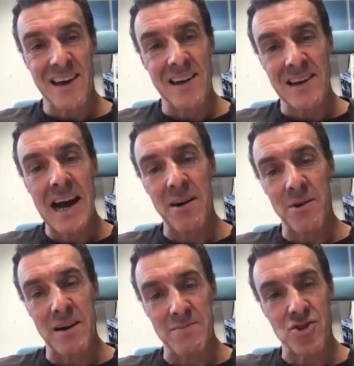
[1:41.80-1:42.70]
And
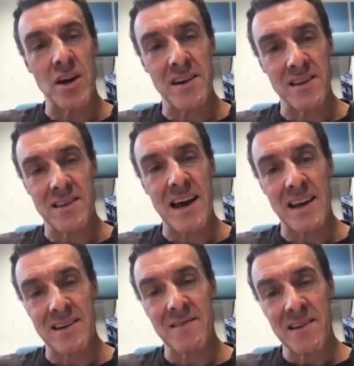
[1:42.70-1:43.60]
now I'm sharing
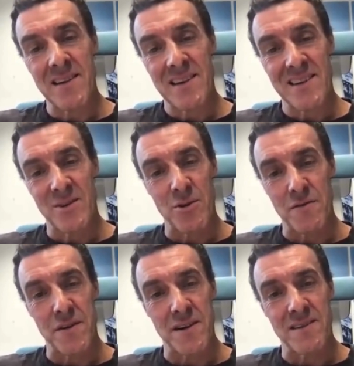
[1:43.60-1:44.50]
them
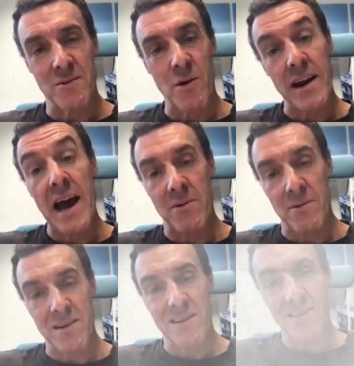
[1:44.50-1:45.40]
over 1
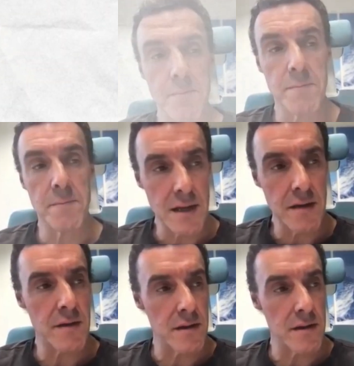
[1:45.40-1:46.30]
hour. And I
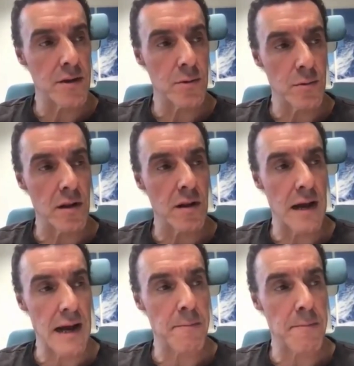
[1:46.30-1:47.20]
believe that this will
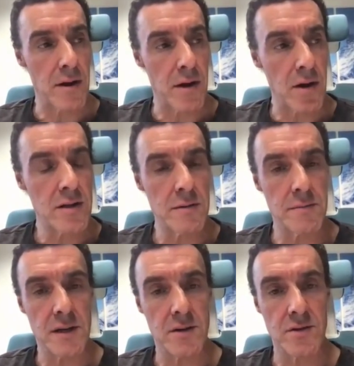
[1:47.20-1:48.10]
help a lot
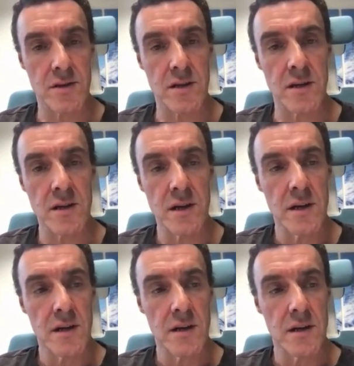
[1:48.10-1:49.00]
because
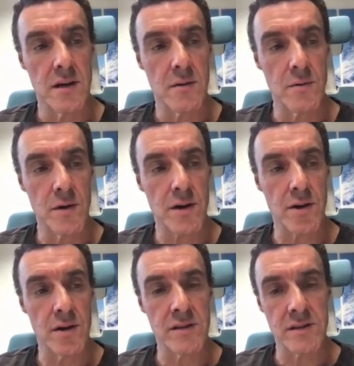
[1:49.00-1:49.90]
we're
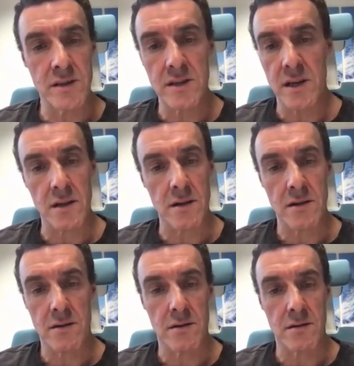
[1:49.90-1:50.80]
going in
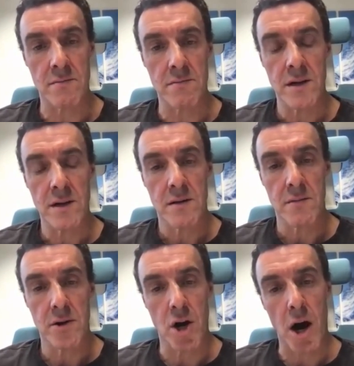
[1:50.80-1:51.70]
detail on
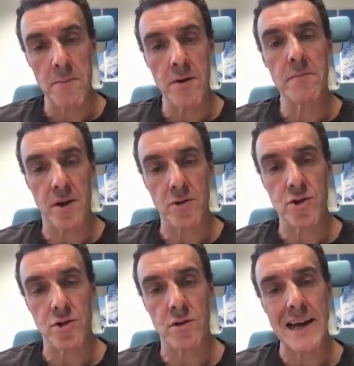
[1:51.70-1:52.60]
common but
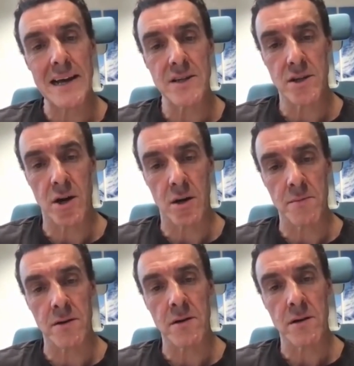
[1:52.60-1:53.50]
also less
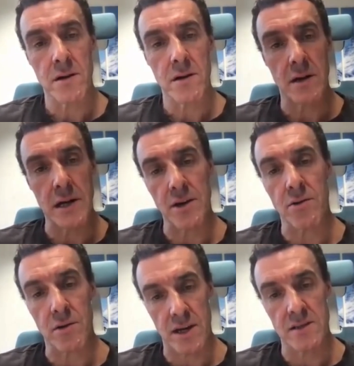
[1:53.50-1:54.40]
common clinical